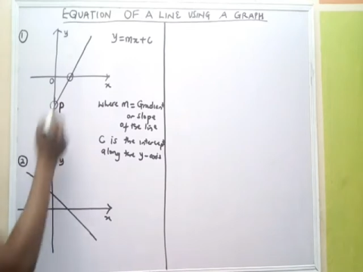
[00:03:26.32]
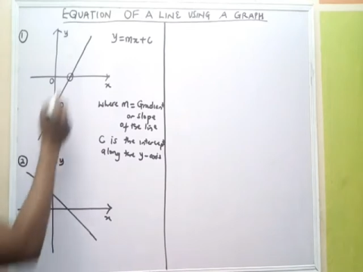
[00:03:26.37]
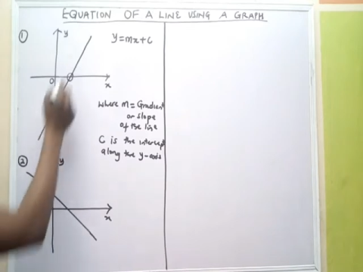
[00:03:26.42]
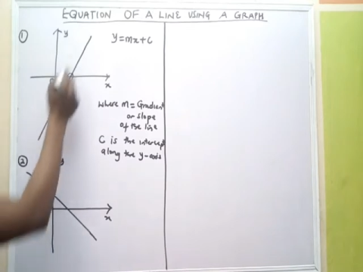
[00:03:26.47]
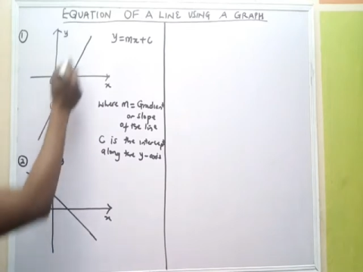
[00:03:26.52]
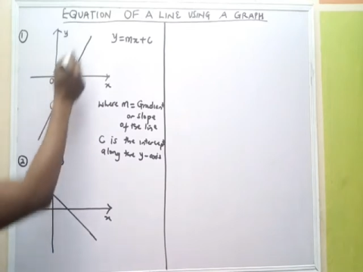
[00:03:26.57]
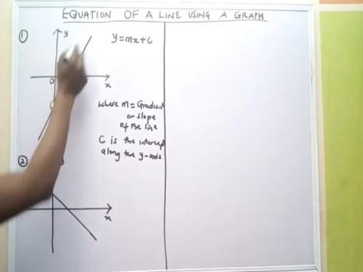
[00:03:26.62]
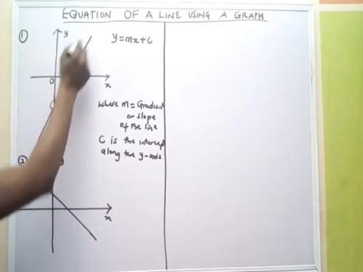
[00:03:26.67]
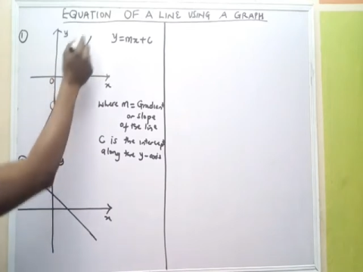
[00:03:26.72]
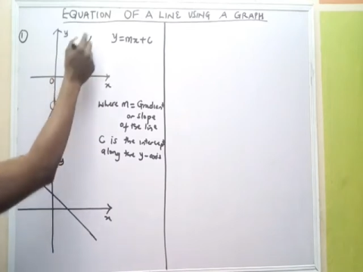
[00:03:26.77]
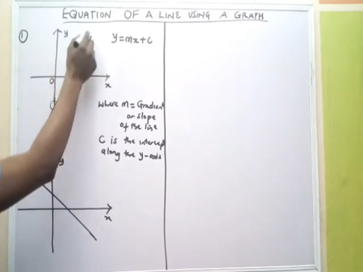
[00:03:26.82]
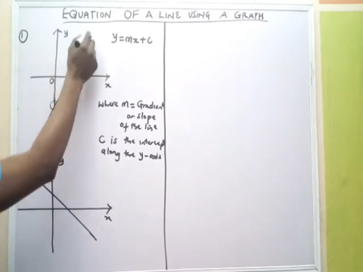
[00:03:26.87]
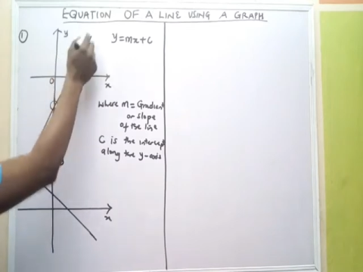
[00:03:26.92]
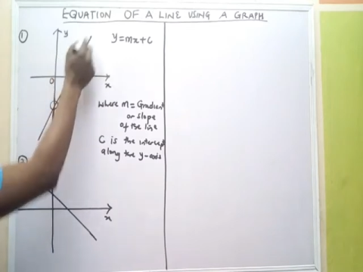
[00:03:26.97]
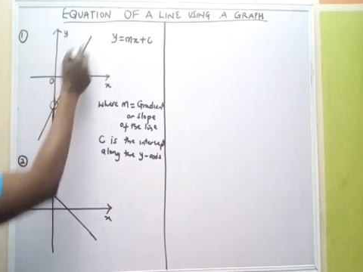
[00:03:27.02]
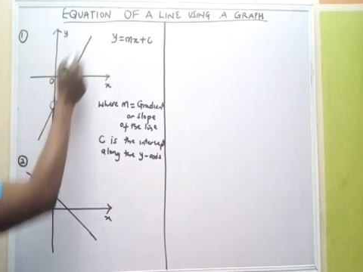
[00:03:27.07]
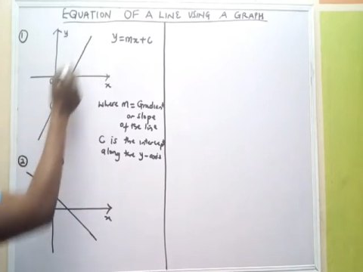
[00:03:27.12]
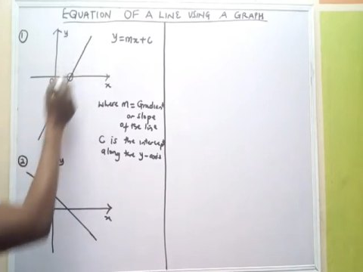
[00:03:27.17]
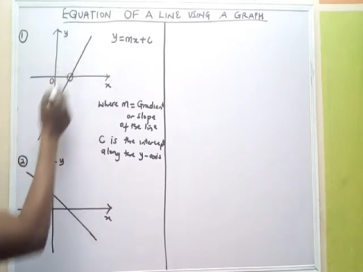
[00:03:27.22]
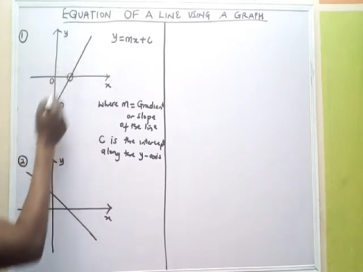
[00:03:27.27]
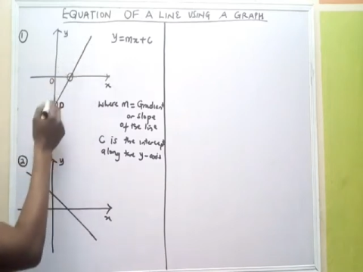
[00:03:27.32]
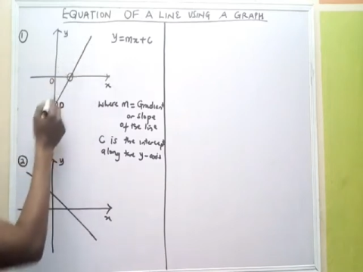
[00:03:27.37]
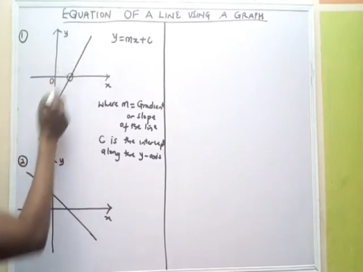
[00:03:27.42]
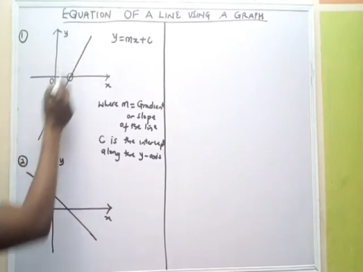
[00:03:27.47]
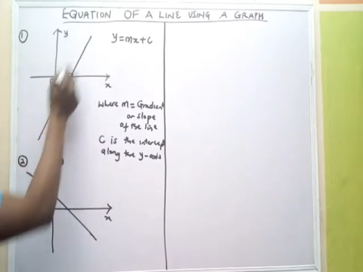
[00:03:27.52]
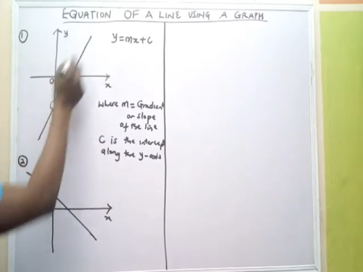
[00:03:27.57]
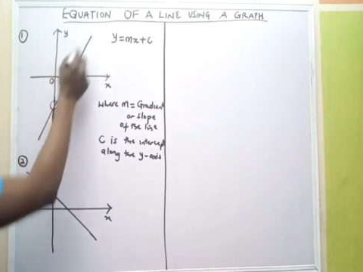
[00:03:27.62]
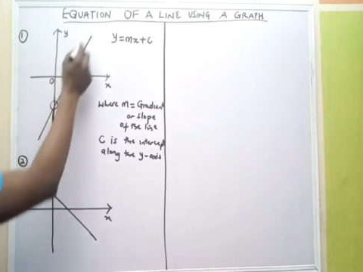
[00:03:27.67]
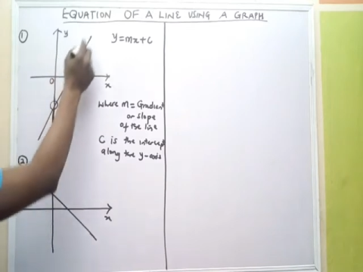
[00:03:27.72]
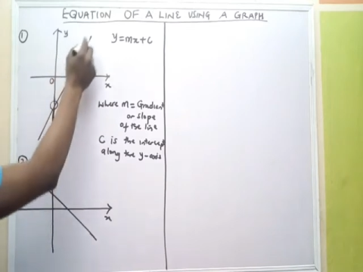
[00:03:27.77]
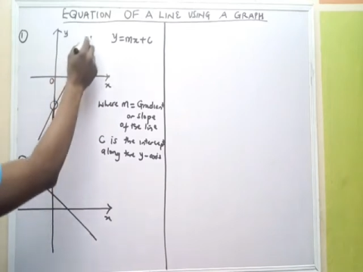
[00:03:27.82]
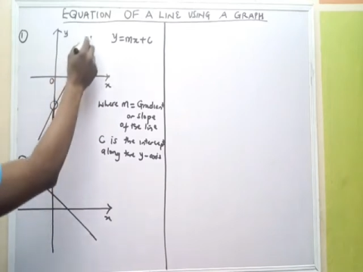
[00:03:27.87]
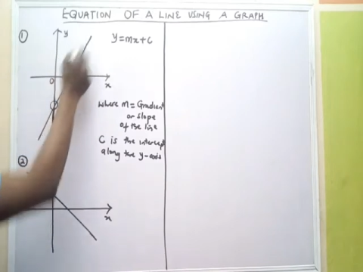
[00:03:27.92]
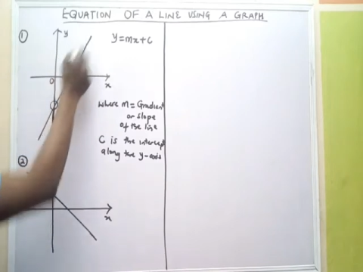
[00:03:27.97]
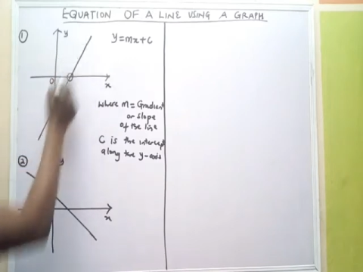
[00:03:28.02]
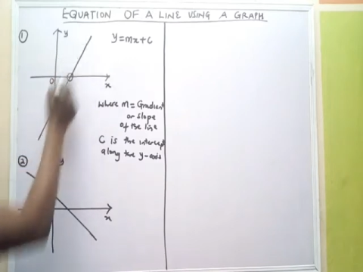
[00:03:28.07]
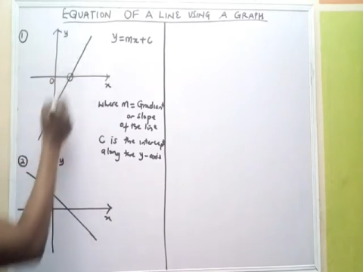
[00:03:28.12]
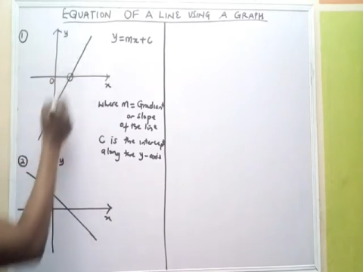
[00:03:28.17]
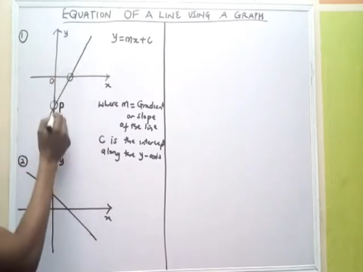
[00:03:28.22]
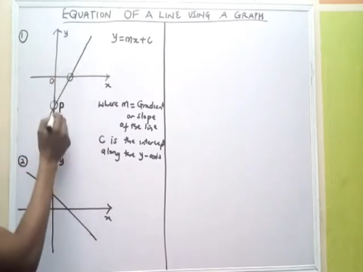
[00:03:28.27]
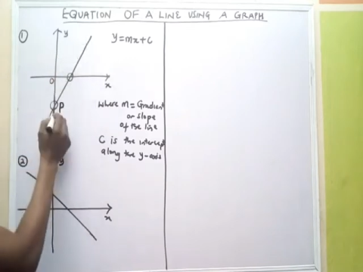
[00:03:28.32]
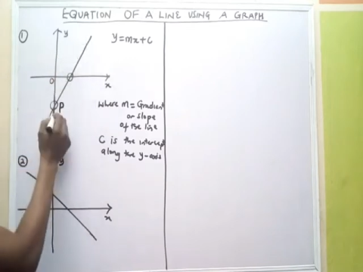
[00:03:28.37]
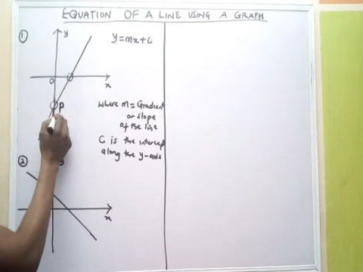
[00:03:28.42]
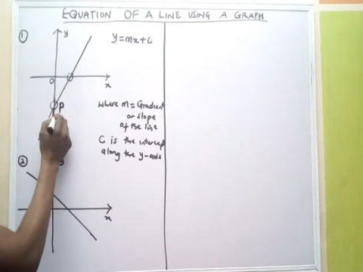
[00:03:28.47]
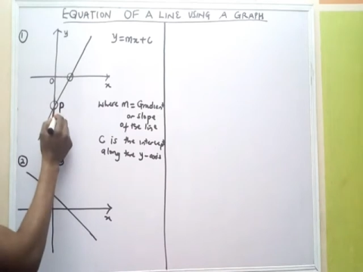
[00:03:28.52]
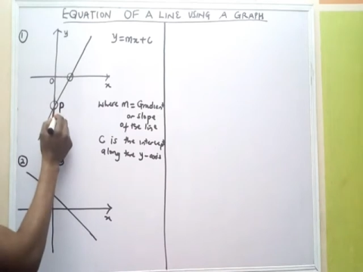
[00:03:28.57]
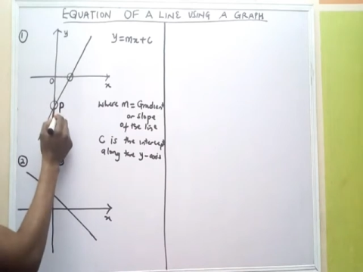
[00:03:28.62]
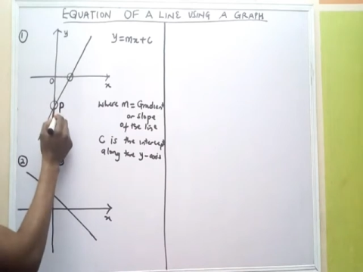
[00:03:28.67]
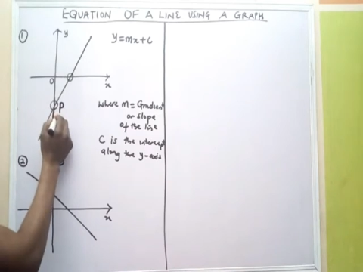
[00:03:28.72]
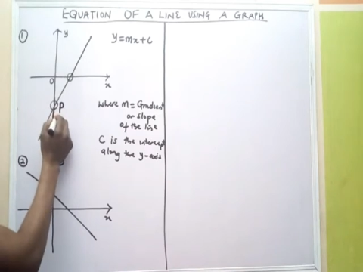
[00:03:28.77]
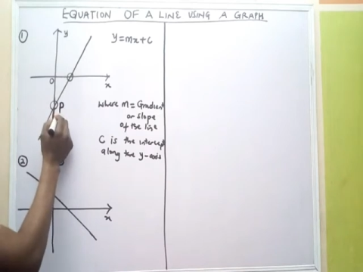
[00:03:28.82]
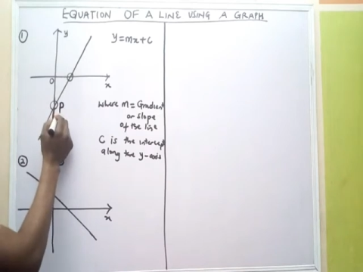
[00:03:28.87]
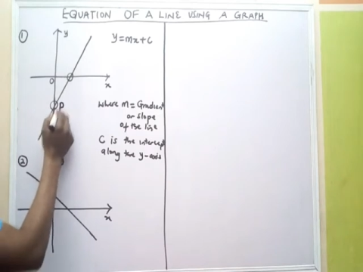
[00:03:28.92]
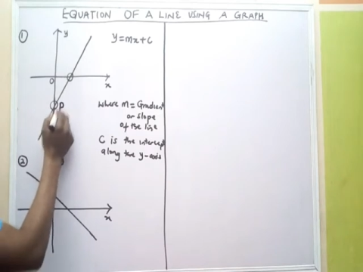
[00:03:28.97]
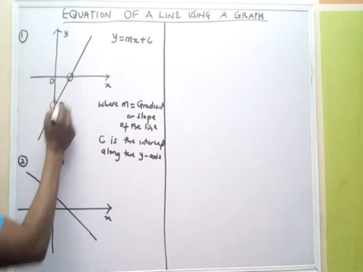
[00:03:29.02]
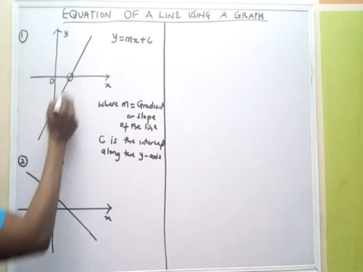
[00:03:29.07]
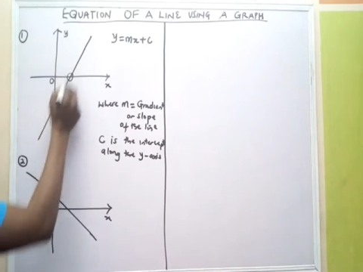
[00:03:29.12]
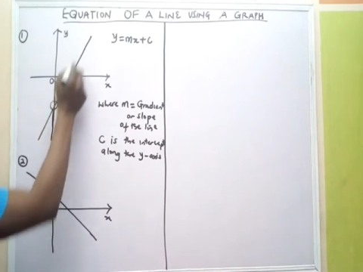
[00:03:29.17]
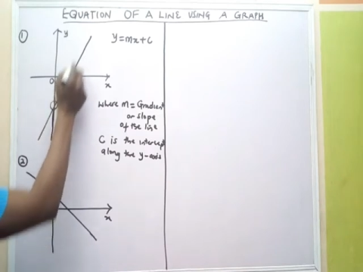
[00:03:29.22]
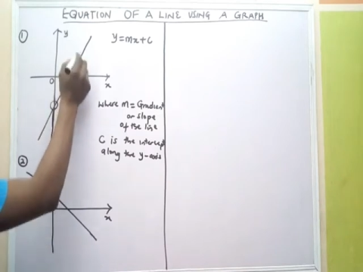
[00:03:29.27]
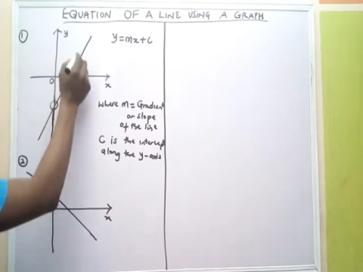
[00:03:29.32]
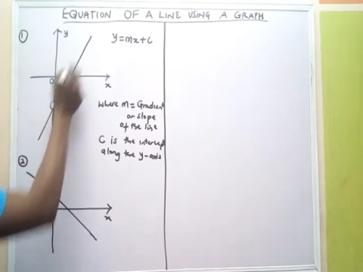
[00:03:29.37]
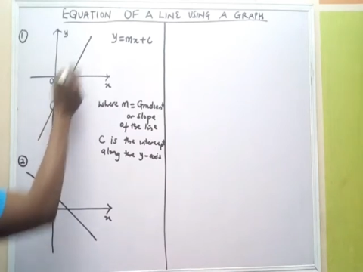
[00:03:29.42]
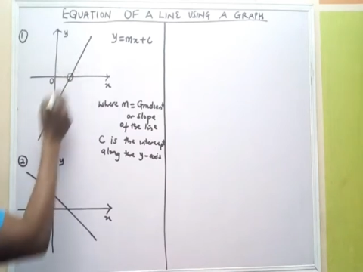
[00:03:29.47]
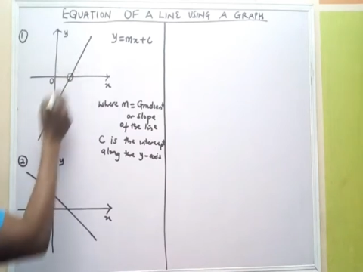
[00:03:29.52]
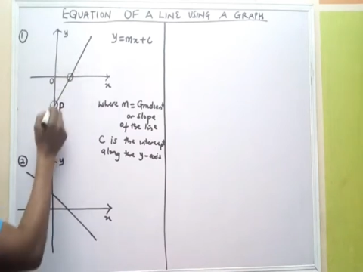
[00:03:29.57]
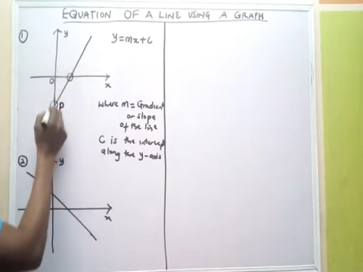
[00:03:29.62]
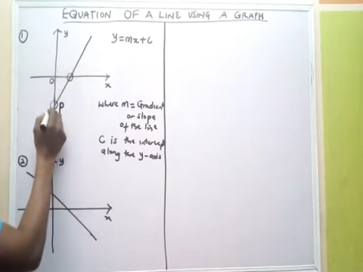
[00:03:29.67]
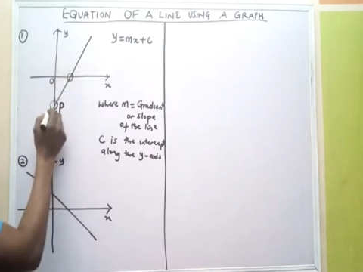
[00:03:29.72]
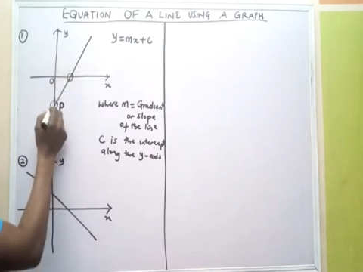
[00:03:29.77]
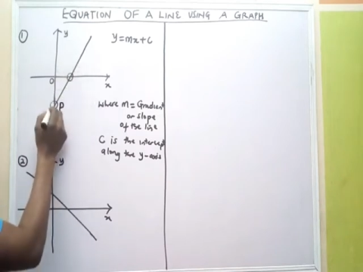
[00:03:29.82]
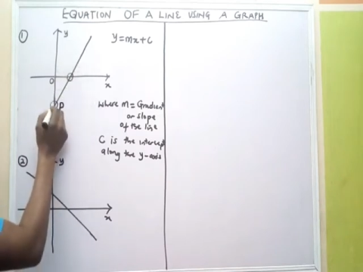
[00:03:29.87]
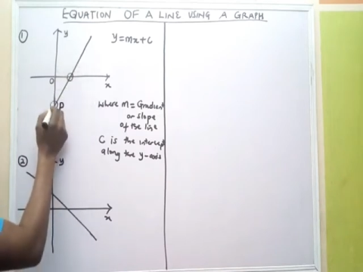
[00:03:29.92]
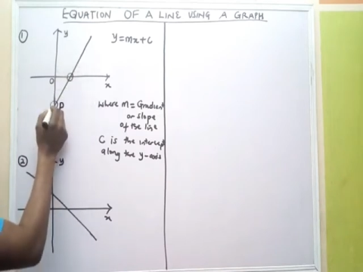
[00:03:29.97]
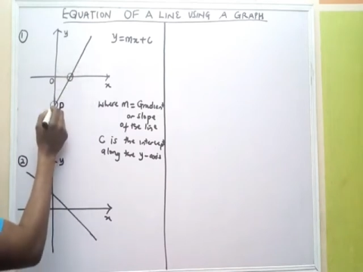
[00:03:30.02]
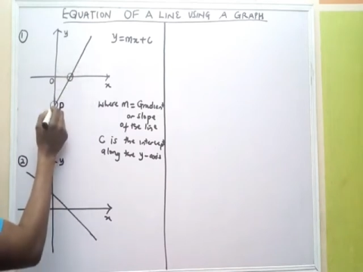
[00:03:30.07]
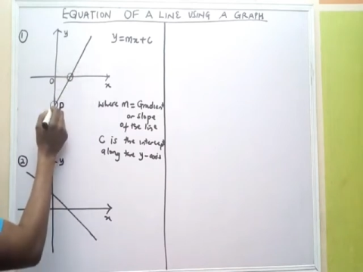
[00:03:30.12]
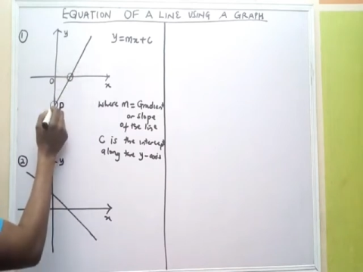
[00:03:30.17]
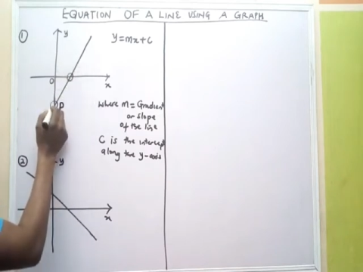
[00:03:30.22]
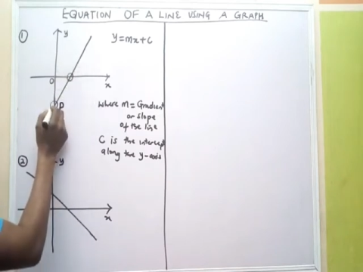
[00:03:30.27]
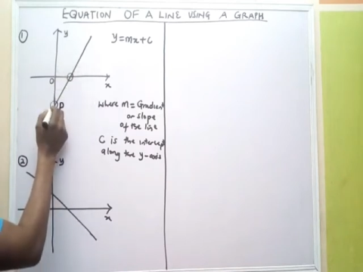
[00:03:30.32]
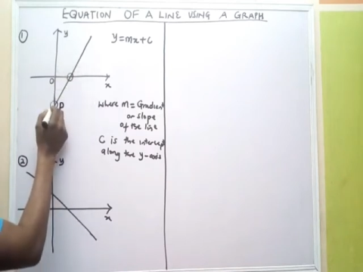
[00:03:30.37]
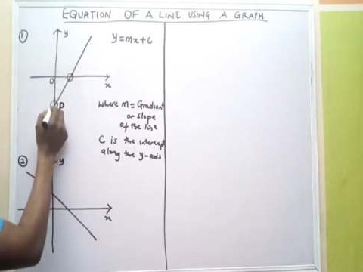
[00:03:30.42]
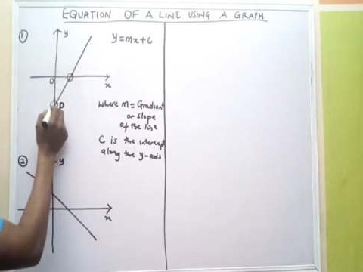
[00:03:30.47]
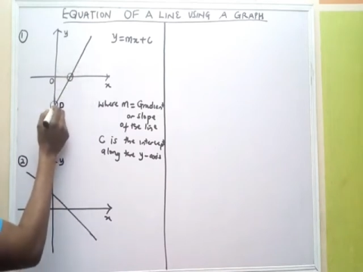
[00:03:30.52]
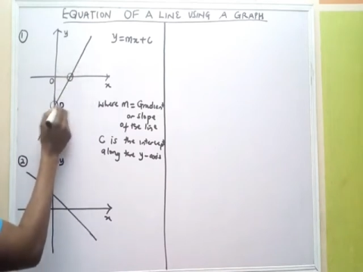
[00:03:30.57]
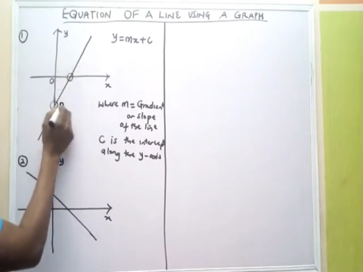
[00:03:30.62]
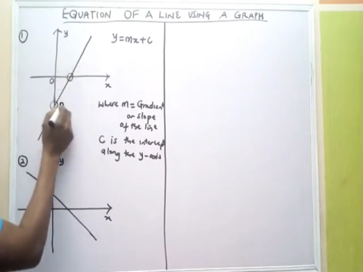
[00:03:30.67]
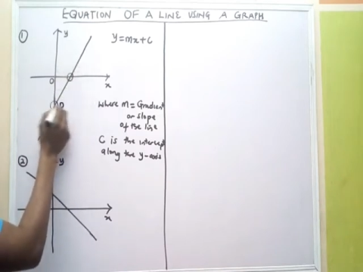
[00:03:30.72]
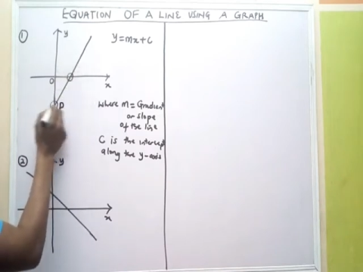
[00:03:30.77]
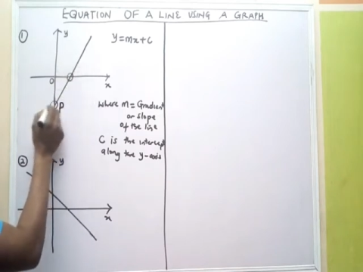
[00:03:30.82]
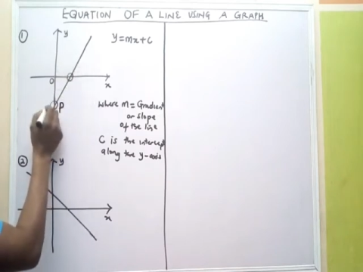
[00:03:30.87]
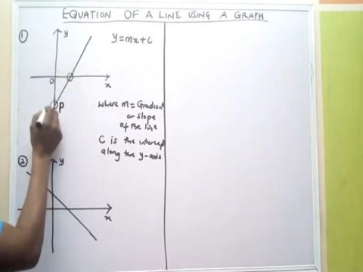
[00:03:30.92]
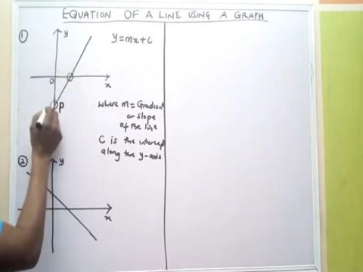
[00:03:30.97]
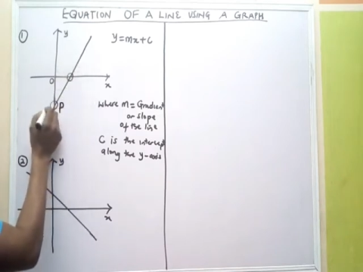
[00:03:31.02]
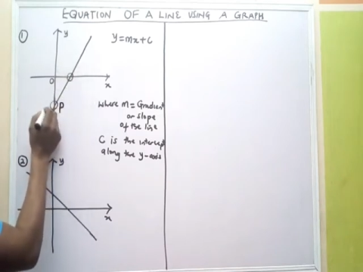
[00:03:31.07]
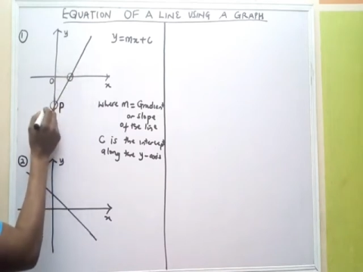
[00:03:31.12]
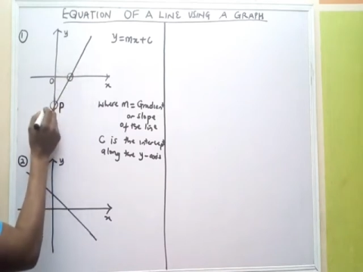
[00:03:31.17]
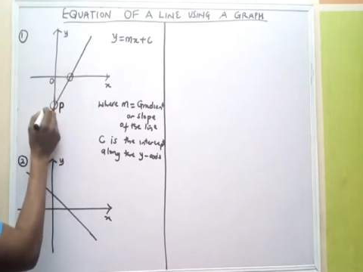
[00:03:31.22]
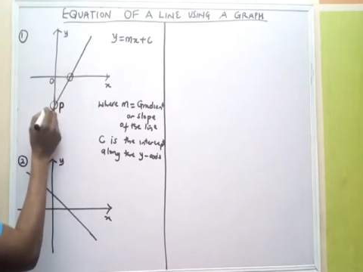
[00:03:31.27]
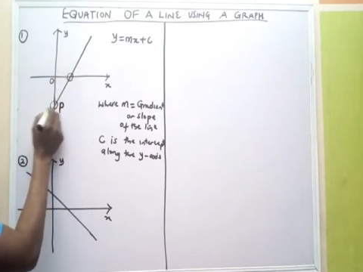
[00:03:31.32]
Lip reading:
[unreadable: no face in view]